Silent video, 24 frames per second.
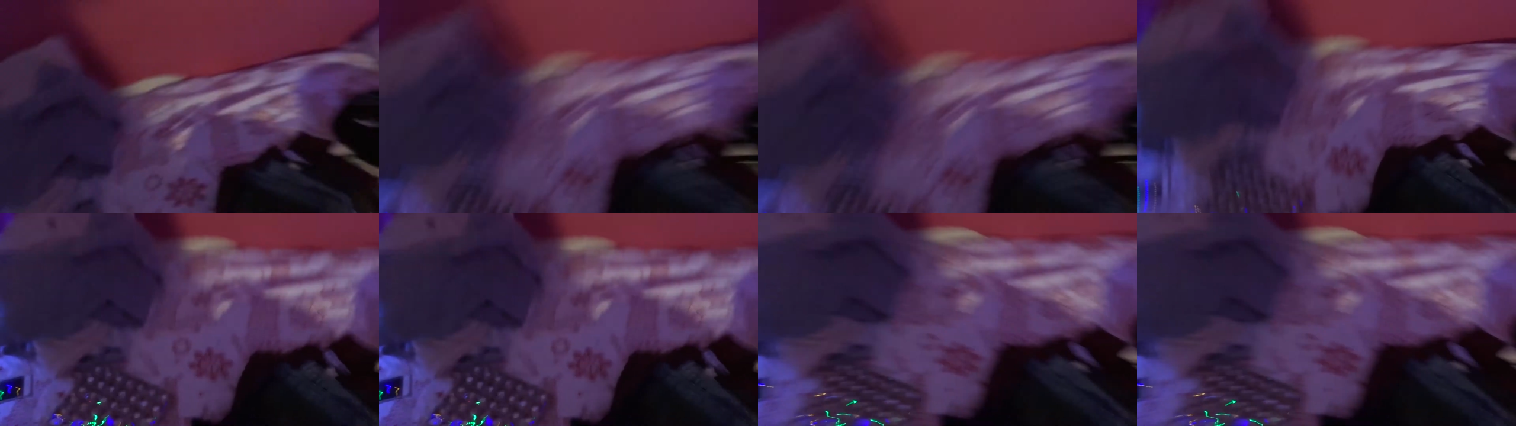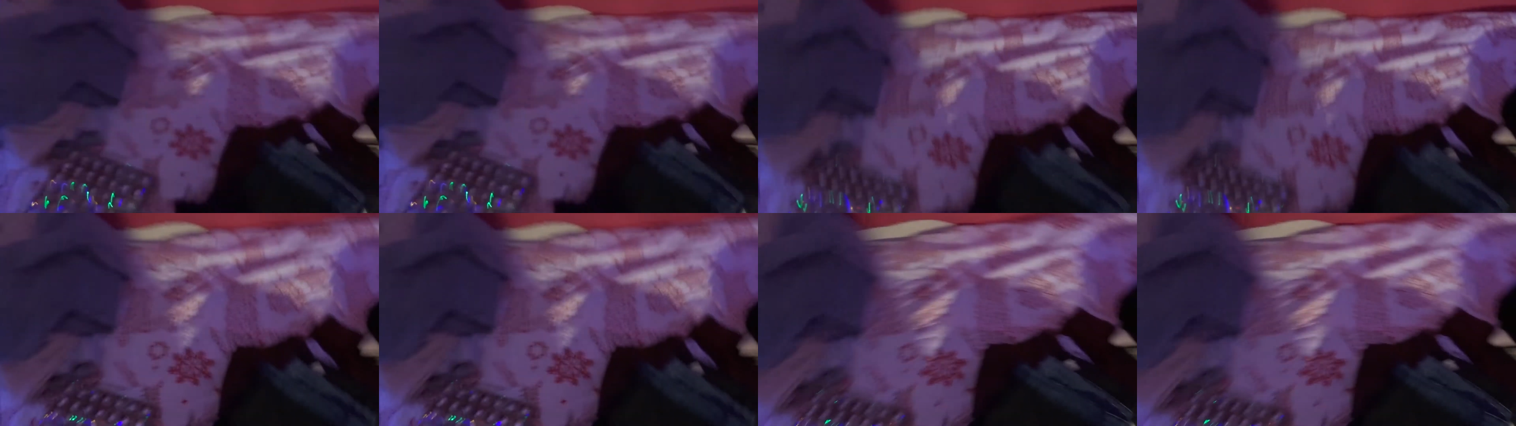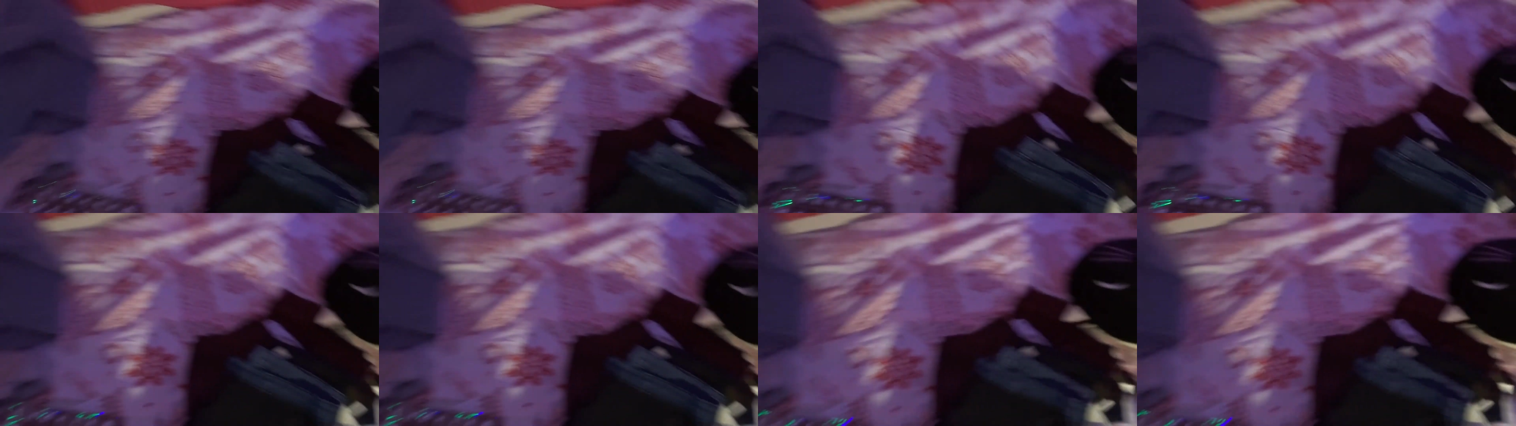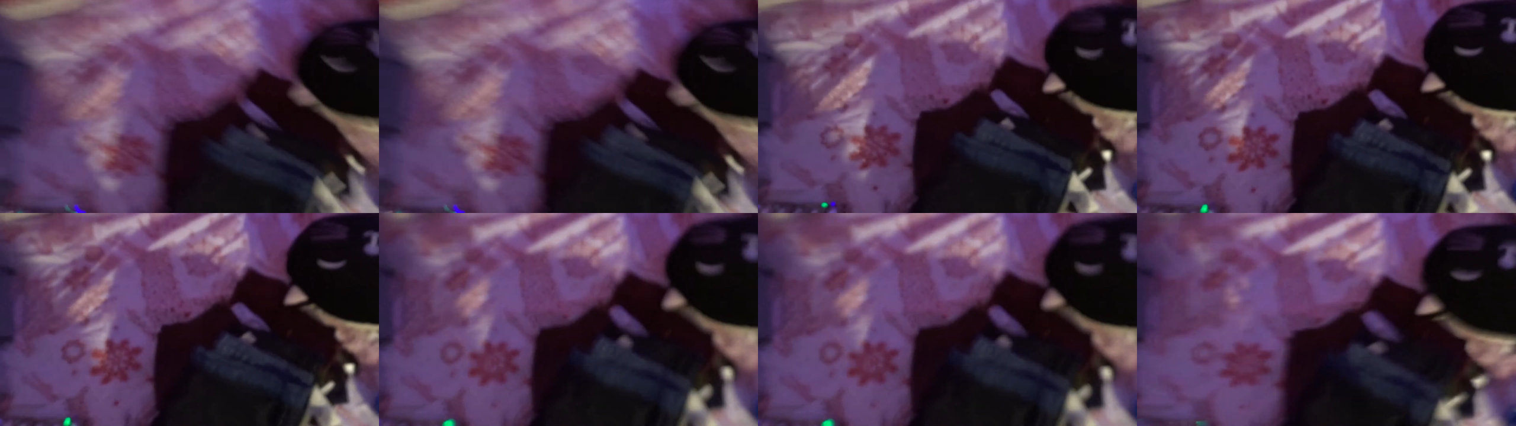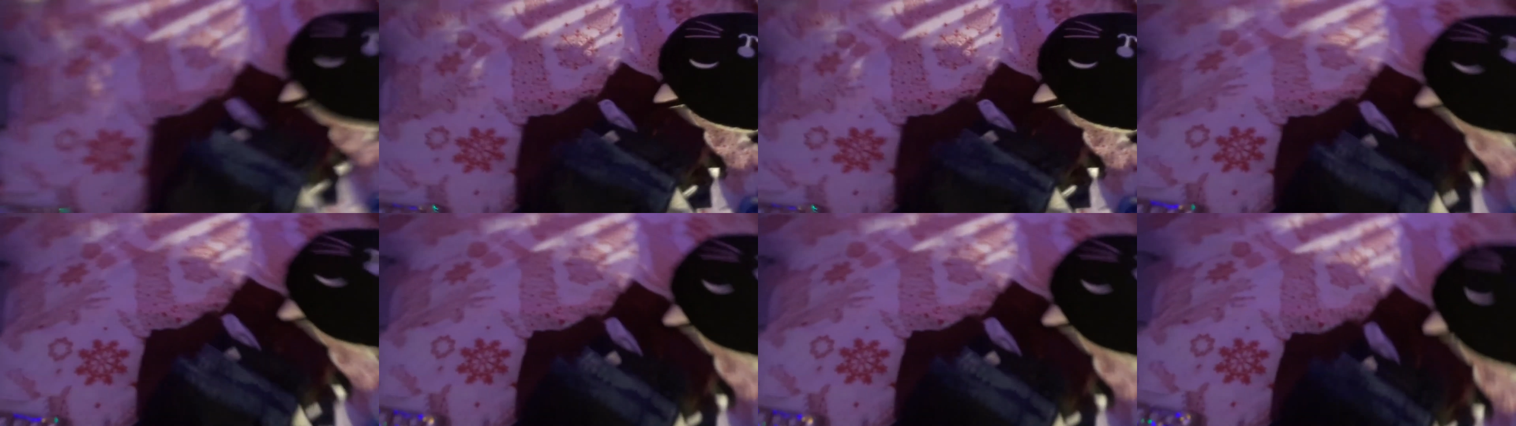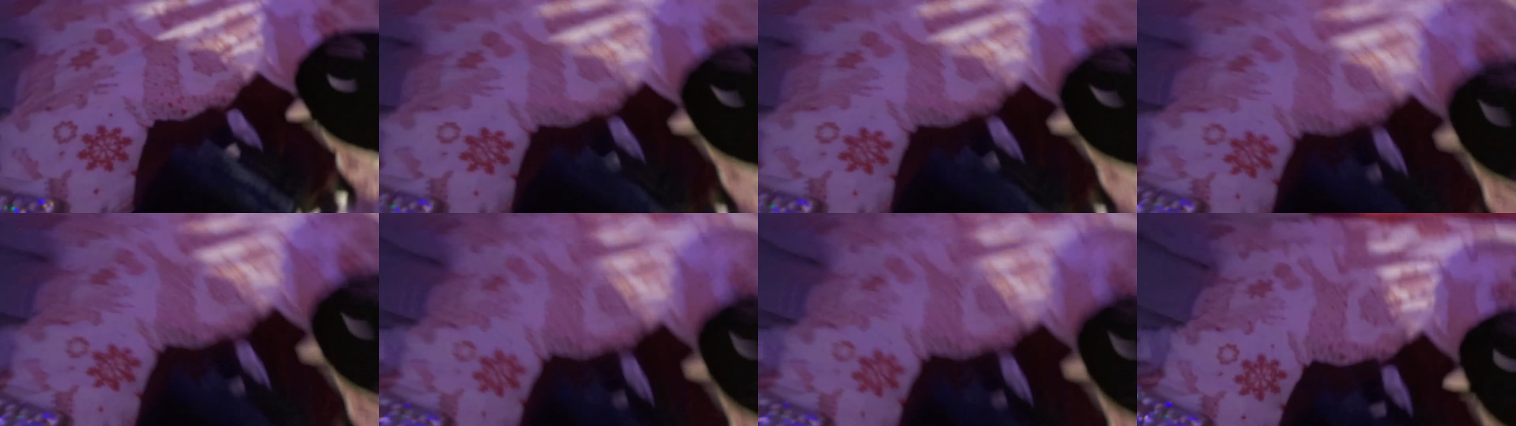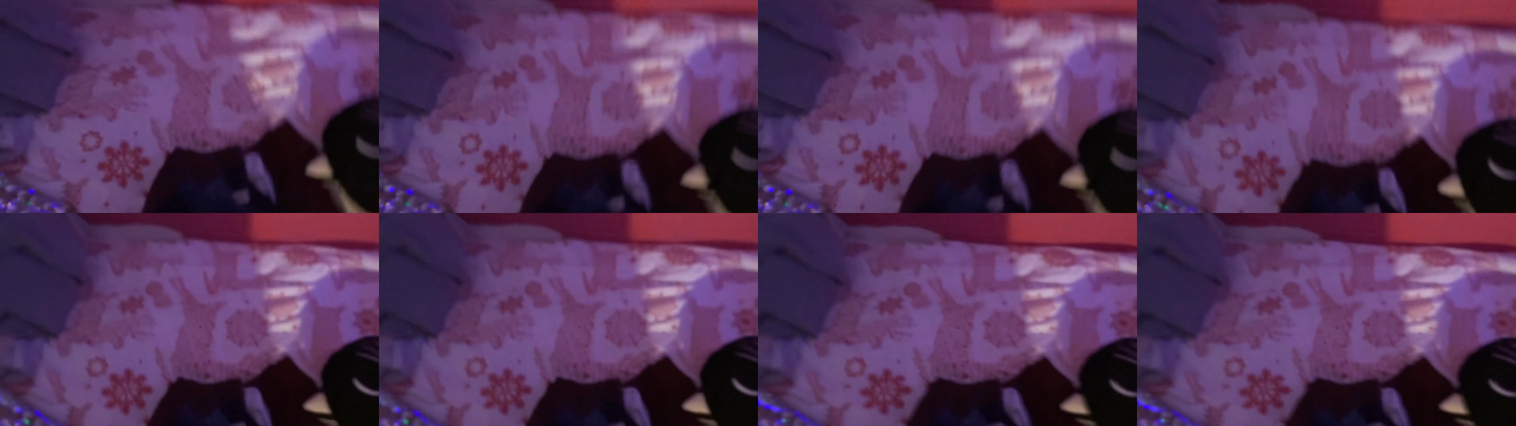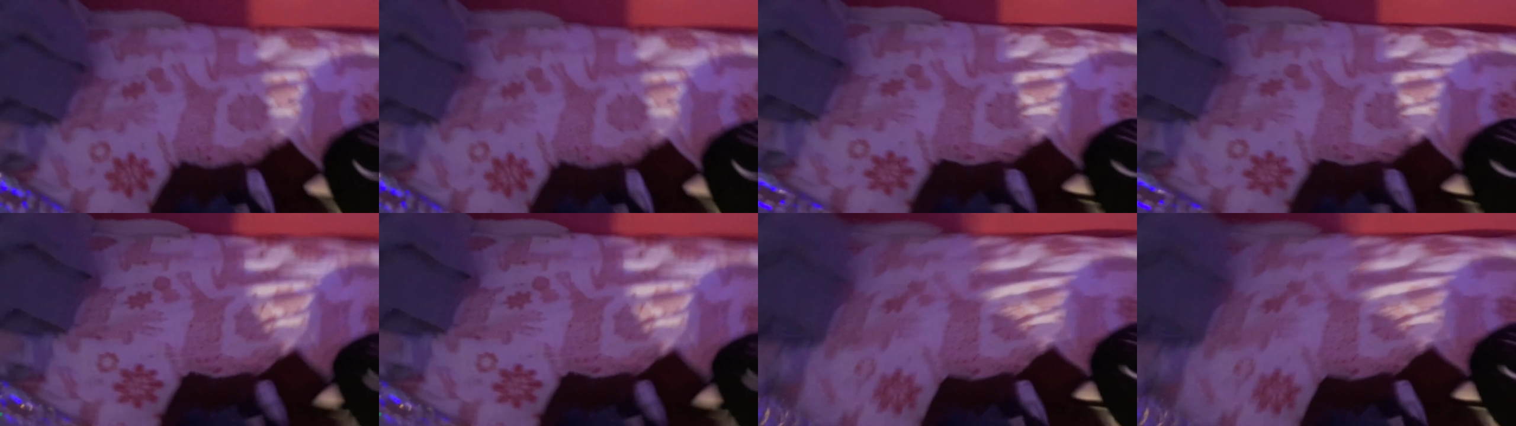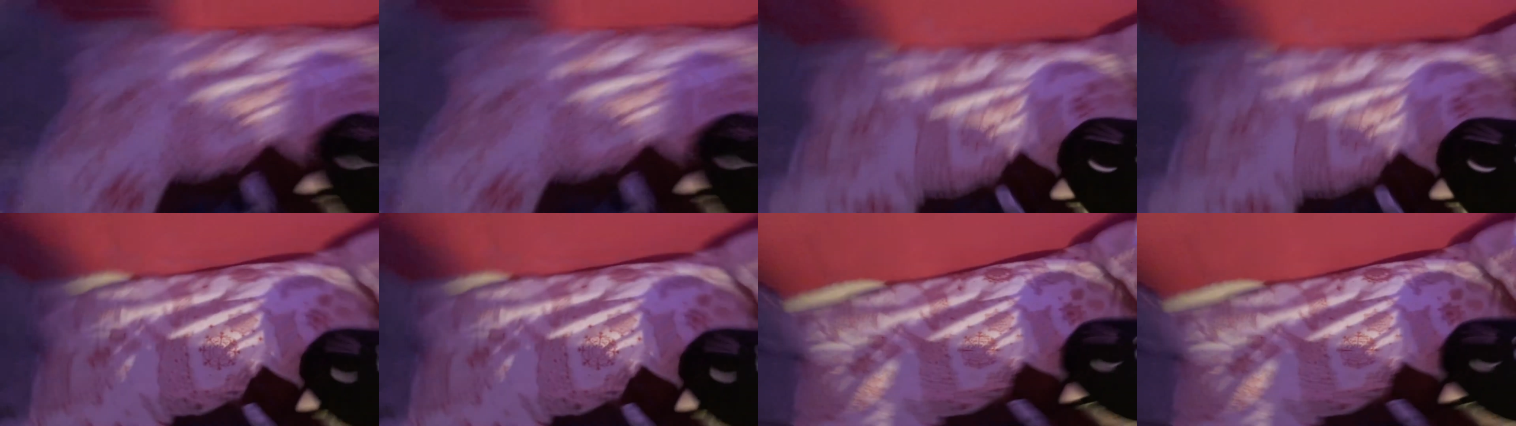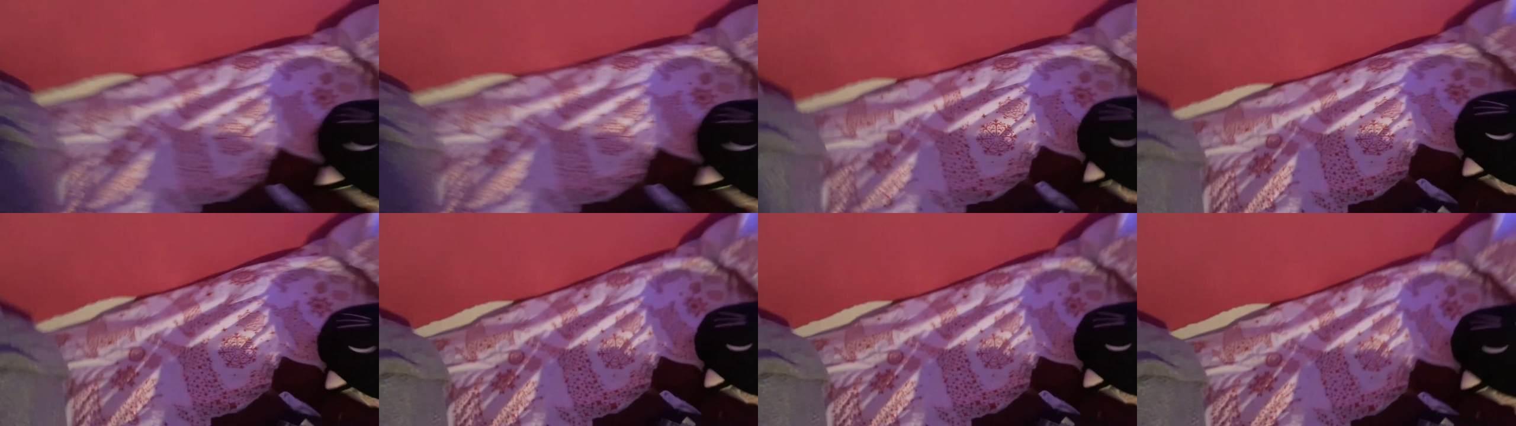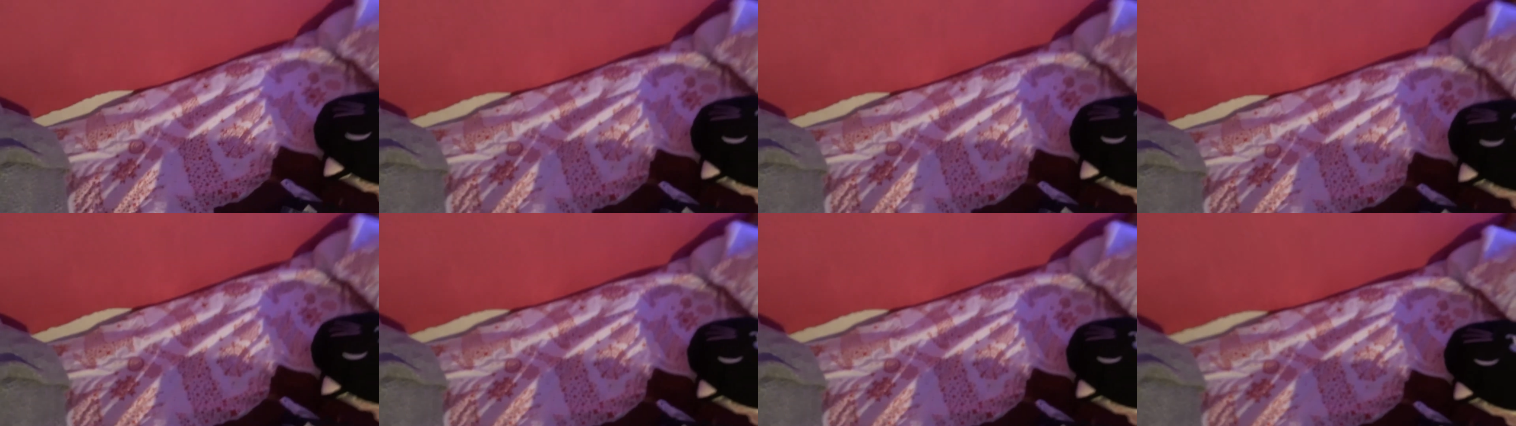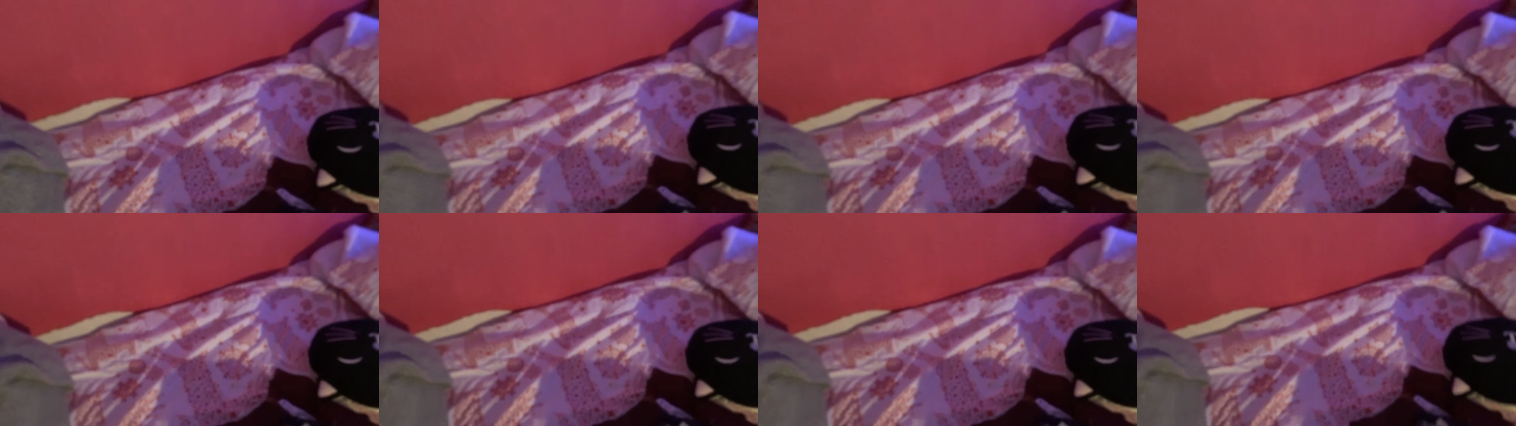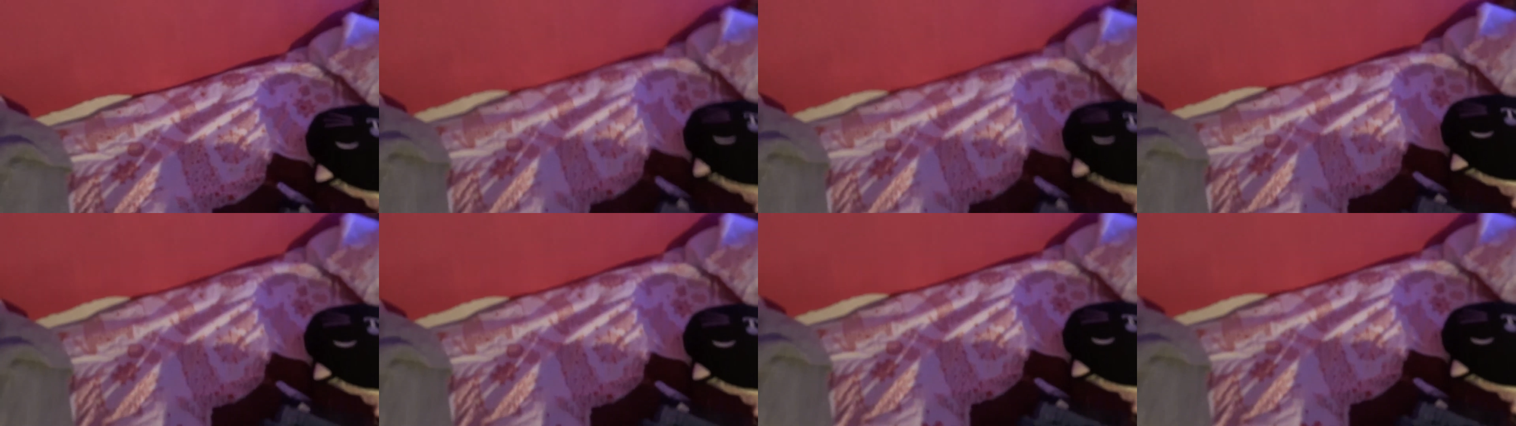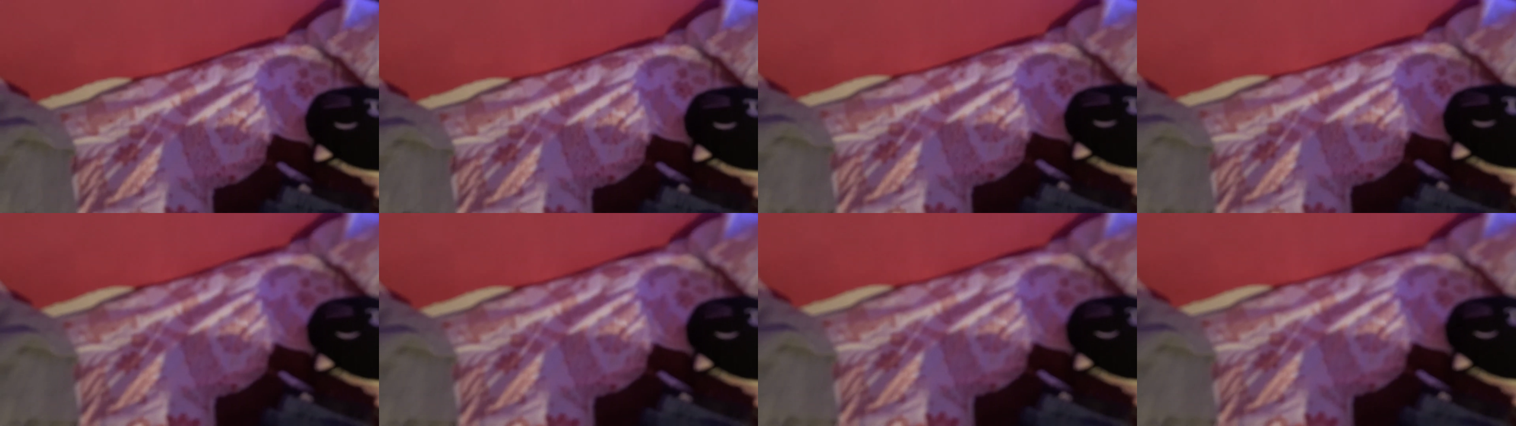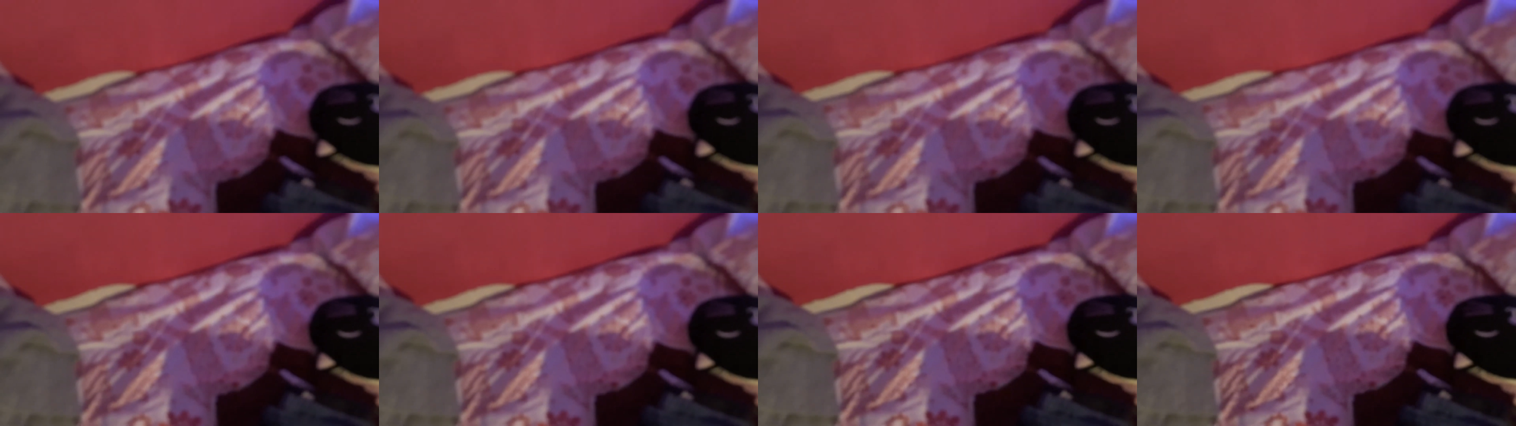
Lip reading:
(no speaker visible)